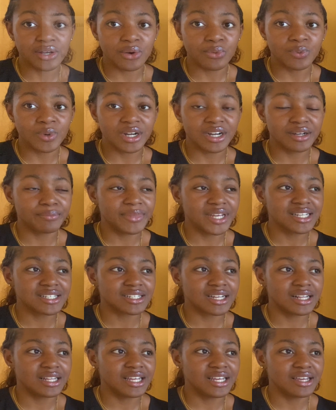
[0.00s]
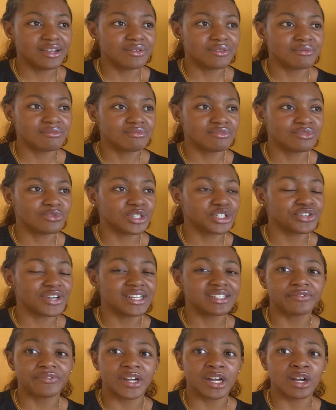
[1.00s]
we're trying to
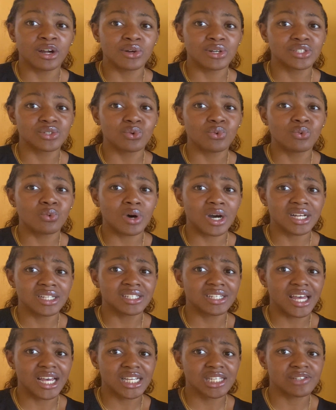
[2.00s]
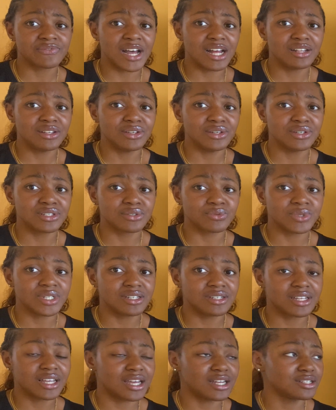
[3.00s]
figure out what x values we
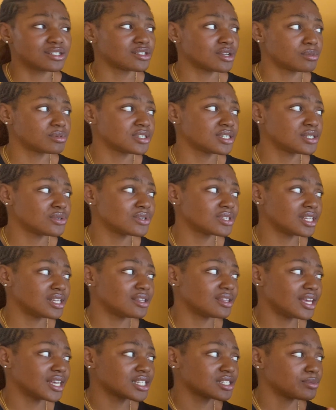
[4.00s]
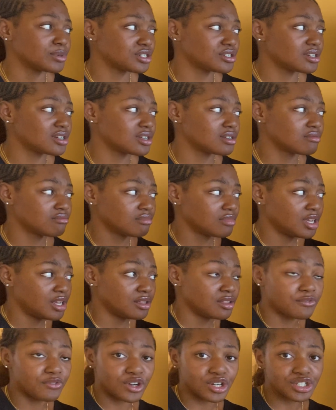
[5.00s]
can substitute in the expression, in the
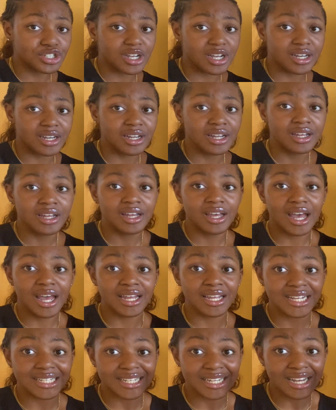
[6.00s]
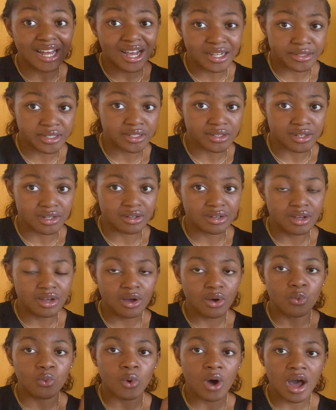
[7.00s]
function, and get an answer.
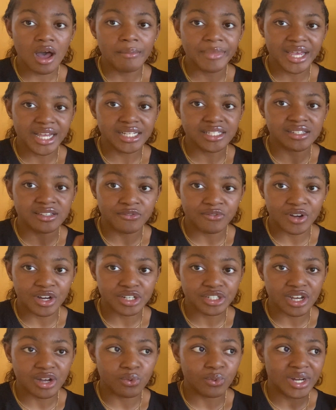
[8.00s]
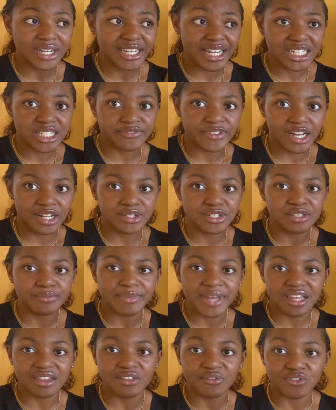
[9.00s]
What makes the function, what x values
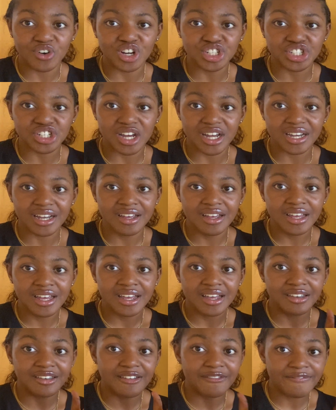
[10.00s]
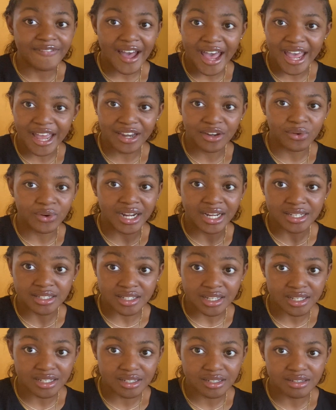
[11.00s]
make the function define or
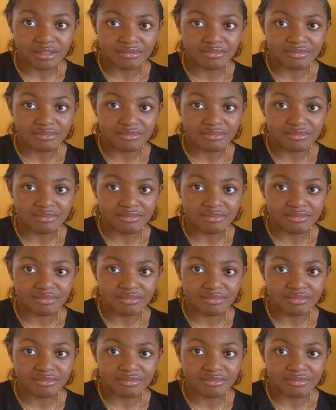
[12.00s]
exist?